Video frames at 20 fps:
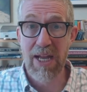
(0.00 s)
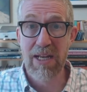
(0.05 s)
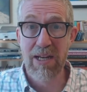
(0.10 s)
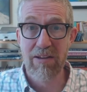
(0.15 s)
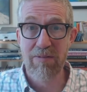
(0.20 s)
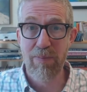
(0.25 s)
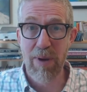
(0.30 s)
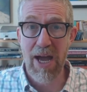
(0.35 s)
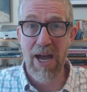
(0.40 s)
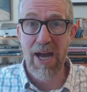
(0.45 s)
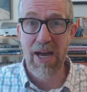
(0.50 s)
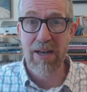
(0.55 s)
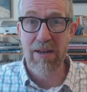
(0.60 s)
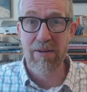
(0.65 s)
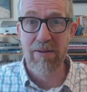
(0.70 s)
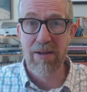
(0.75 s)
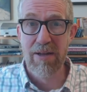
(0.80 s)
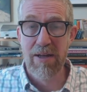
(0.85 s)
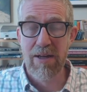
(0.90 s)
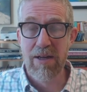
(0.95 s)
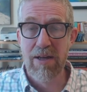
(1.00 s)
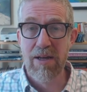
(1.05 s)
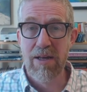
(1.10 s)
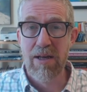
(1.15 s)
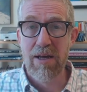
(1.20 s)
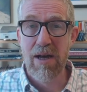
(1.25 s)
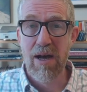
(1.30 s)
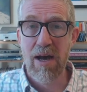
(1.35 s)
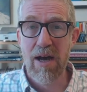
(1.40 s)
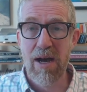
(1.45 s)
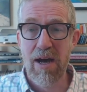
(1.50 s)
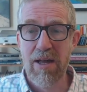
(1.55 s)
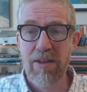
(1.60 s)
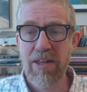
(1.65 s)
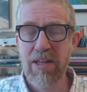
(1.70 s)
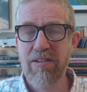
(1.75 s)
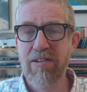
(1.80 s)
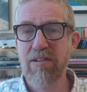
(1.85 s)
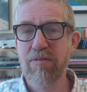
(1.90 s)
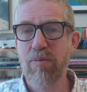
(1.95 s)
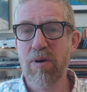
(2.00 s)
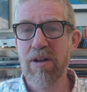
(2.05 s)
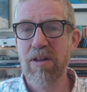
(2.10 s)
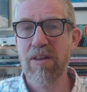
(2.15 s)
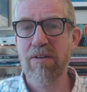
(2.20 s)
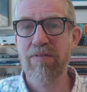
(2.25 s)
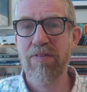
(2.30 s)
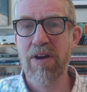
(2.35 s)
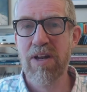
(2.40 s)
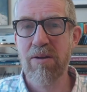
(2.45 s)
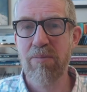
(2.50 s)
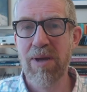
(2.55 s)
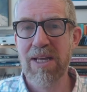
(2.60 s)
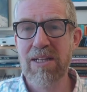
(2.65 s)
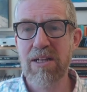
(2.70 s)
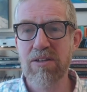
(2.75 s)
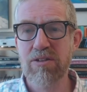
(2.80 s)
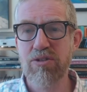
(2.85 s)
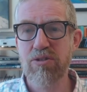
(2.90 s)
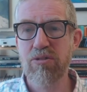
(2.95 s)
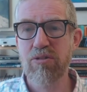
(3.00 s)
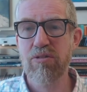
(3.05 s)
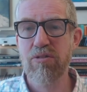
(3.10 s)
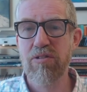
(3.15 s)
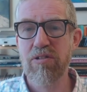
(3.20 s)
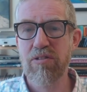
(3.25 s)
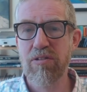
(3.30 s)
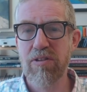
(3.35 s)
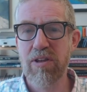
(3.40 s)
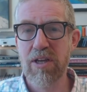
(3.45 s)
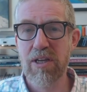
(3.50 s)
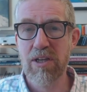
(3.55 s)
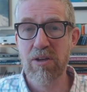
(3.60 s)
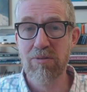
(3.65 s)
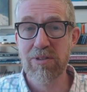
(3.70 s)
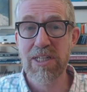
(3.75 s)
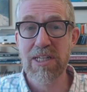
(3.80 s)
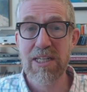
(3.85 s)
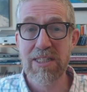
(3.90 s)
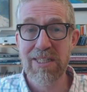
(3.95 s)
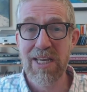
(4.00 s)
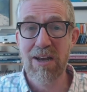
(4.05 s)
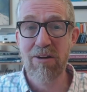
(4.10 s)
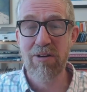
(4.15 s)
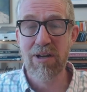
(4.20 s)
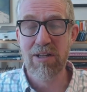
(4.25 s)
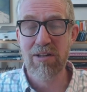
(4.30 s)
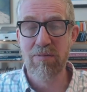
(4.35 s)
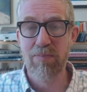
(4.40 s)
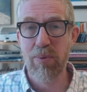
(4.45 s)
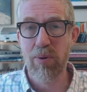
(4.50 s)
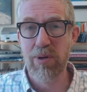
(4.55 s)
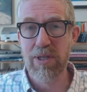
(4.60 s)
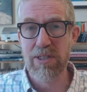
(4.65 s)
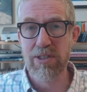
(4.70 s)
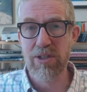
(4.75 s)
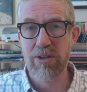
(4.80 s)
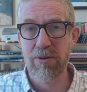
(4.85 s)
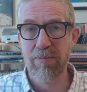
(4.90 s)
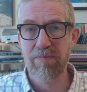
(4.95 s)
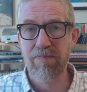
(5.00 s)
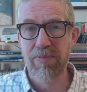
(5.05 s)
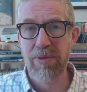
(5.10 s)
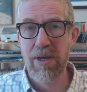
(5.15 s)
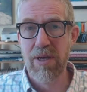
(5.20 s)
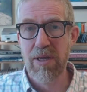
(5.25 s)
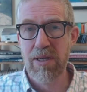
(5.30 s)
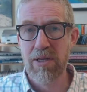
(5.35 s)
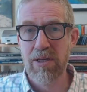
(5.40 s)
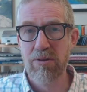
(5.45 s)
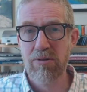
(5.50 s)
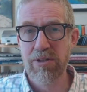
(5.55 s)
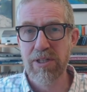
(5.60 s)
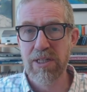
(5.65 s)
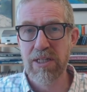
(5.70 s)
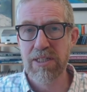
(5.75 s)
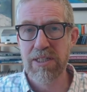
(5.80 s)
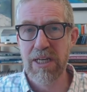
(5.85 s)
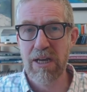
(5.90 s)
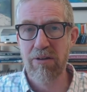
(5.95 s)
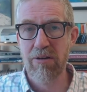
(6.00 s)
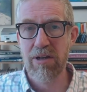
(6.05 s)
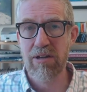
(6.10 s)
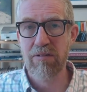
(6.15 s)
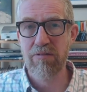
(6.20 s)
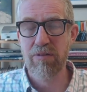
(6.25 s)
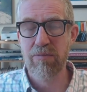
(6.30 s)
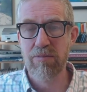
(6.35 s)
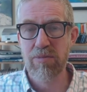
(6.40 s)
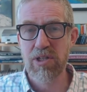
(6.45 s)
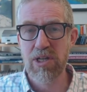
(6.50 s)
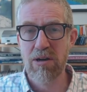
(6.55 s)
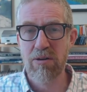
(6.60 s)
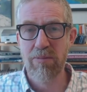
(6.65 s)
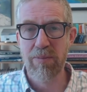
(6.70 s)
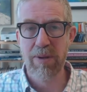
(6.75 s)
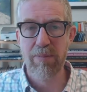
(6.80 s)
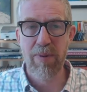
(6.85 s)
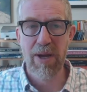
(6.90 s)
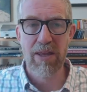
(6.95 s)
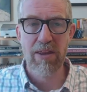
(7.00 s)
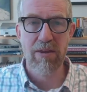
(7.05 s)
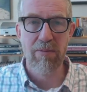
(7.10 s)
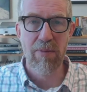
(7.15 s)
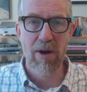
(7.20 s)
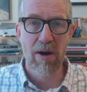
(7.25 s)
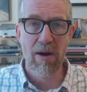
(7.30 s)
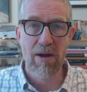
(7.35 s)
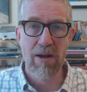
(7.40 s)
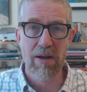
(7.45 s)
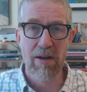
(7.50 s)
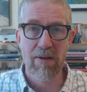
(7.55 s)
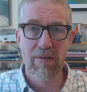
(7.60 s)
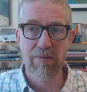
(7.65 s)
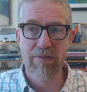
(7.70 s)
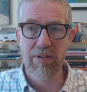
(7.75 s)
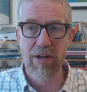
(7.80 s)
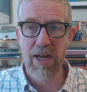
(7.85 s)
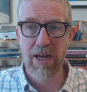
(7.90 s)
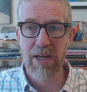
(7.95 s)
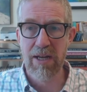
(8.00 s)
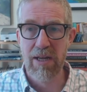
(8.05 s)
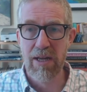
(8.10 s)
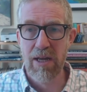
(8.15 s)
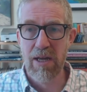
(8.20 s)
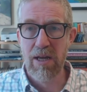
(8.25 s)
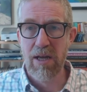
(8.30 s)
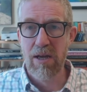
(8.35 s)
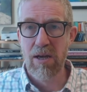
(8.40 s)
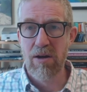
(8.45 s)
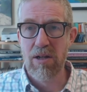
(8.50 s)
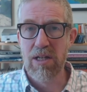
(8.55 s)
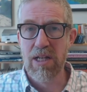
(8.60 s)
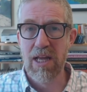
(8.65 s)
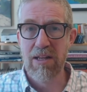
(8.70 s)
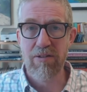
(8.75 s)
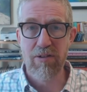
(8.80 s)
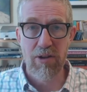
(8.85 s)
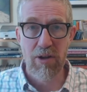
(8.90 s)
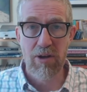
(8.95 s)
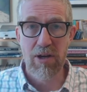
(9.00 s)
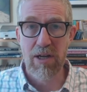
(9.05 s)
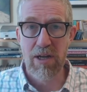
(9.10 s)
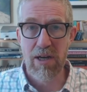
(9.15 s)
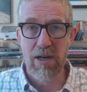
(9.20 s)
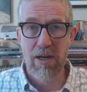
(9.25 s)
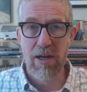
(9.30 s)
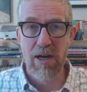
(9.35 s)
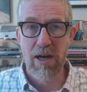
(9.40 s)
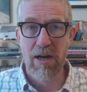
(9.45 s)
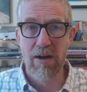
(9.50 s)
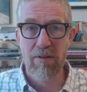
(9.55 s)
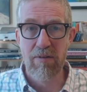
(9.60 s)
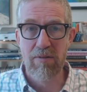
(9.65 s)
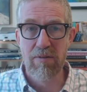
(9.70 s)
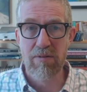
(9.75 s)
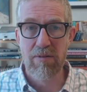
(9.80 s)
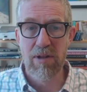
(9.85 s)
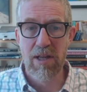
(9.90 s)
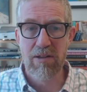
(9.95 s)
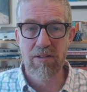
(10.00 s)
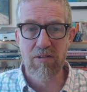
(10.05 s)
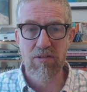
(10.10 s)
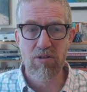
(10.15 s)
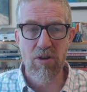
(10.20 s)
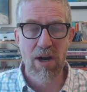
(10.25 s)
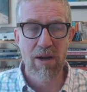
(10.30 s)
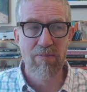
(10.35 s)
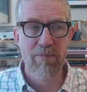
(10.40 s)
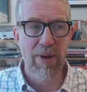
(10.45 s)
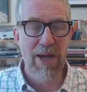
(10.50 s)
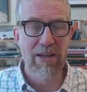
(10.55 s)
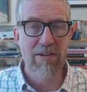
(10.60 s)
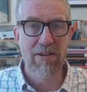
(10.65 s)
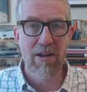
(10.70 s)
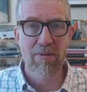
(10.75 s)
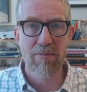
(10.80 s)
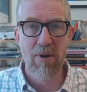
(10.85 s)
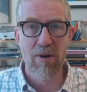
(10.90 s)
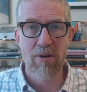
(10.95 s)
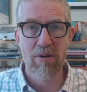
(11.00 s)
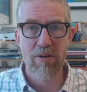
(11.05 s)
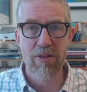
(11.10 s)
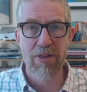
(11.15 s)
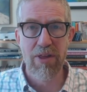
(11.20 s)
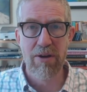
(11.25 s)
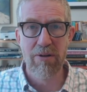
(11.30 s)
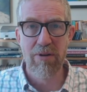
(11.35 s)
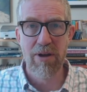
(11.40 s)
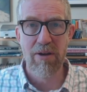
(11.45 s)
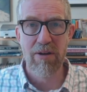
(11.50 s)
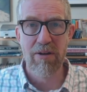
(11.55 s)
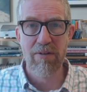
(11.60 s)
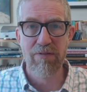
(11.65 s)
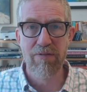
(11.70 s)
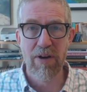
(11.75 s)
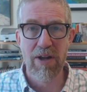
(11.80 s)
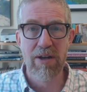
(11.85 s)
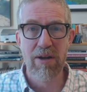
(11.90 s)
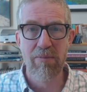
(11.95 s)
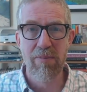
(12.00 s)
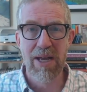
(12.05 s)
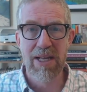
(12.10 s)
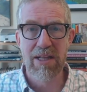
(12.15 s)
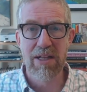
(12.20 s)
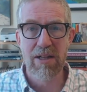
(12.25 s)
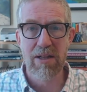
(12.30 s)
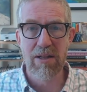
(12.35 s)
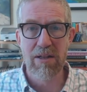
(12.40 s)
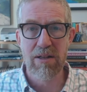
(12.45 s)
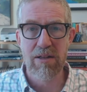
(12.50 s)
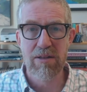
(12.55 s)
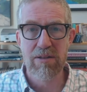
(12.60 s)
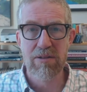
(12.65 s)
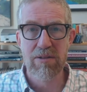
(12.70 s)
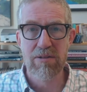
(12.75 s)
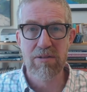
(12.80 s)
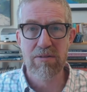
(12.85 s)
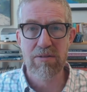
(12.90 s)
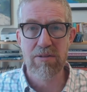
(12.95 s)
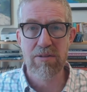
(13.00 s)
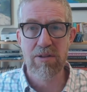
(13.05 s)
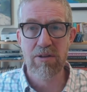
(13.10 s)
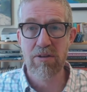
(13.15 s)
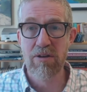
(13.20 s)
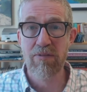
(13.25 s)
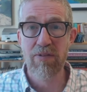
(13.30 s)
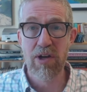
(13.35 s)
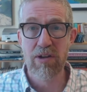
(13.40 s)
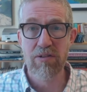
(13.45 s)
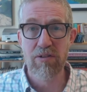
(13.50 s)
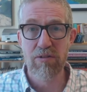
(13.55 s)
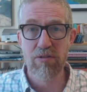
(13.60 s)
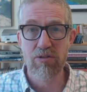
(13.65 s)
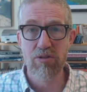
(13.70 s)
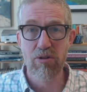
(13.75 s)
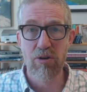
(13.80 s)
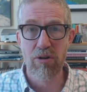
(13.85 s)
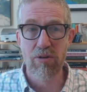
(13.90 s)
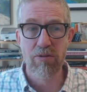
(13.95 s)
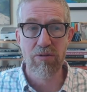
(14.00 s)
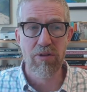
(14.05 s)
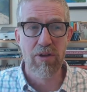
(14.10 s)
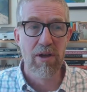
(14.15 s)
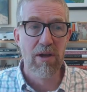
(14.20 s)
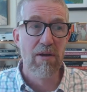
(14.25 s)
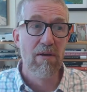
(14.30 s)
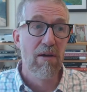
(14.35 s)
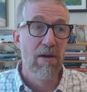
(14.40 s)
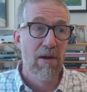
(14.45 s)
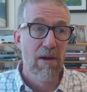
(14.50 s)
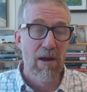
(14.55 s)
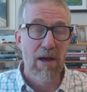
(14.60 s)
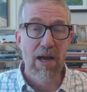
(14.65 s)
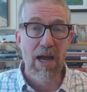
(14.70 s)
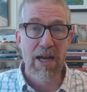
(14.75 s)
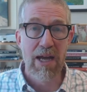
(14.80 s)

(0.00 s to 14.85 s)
because pain is bad. Uh, this is one of the fundamental truths that utilitarians point to. Utilitarians from Jeremy Bentham on have said, let's look at a, a, let's try and base our moral theory on a fundamental universal truth,